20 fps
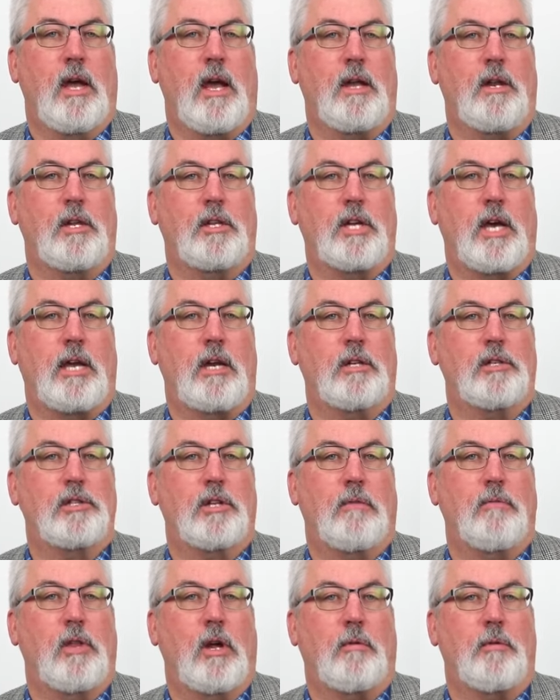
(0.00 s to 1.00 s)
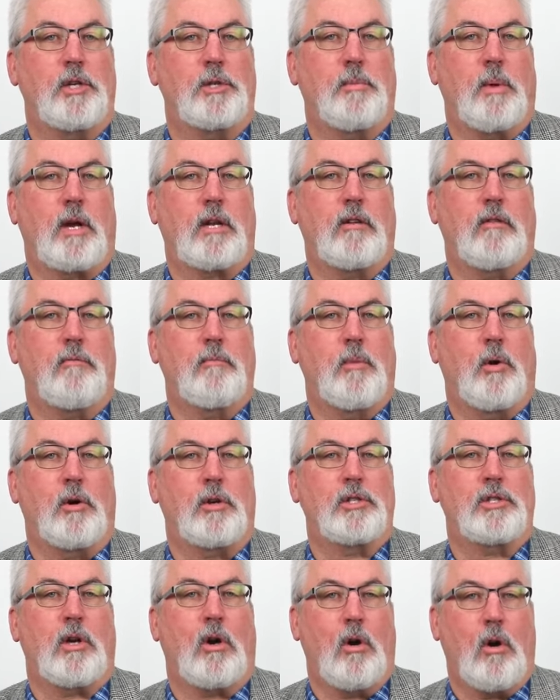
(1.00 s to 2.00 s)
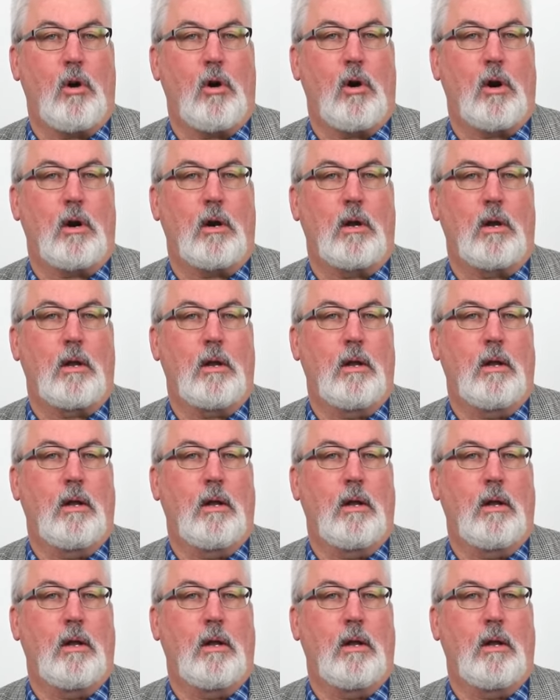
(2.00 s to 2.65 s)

and the titles of their respective books are